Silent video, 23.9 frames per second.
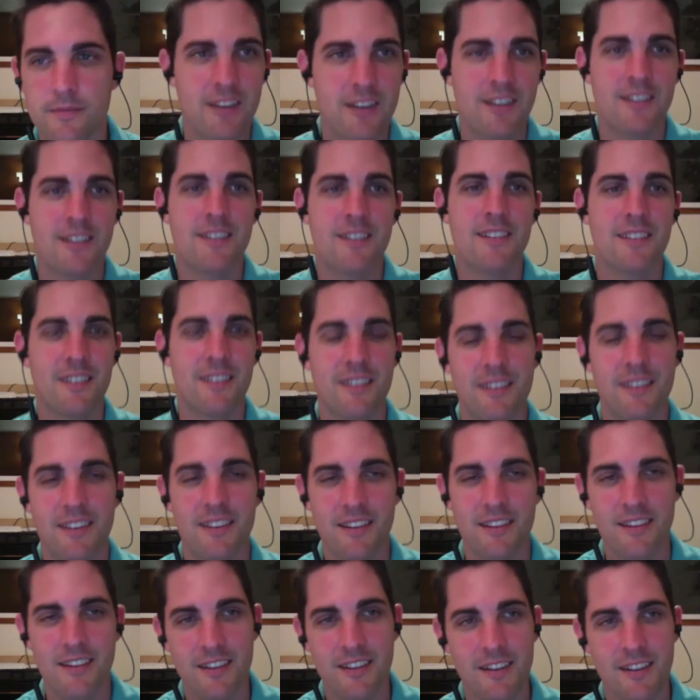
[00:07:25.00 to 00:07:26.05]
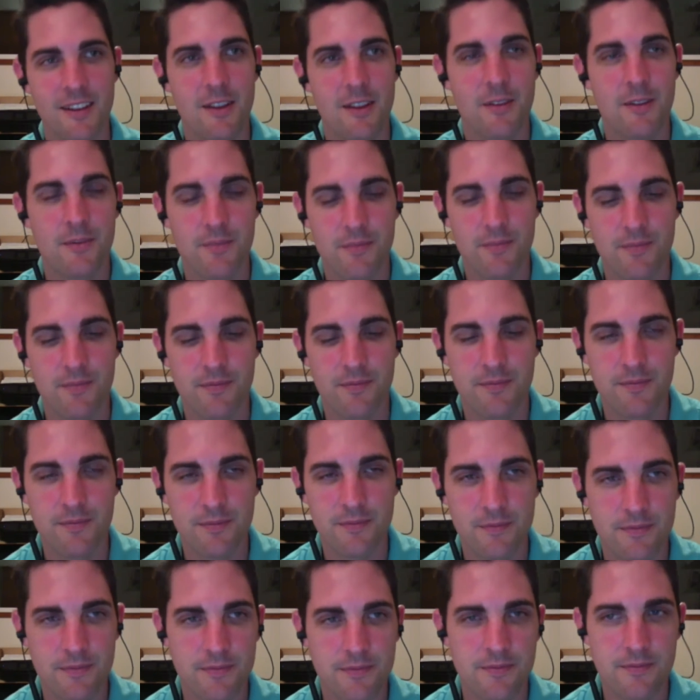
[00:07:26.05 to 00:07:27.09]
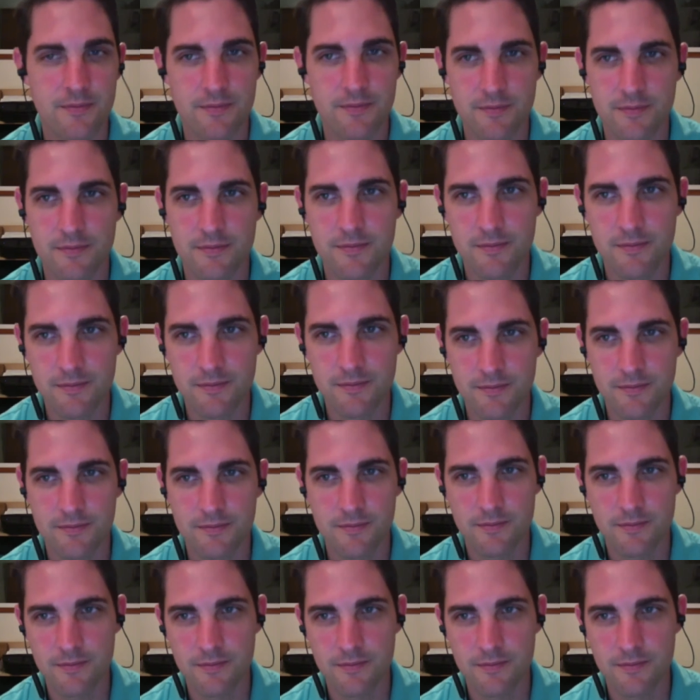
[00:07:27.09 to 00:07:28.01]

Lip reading: This is what Tesla would really like to be able to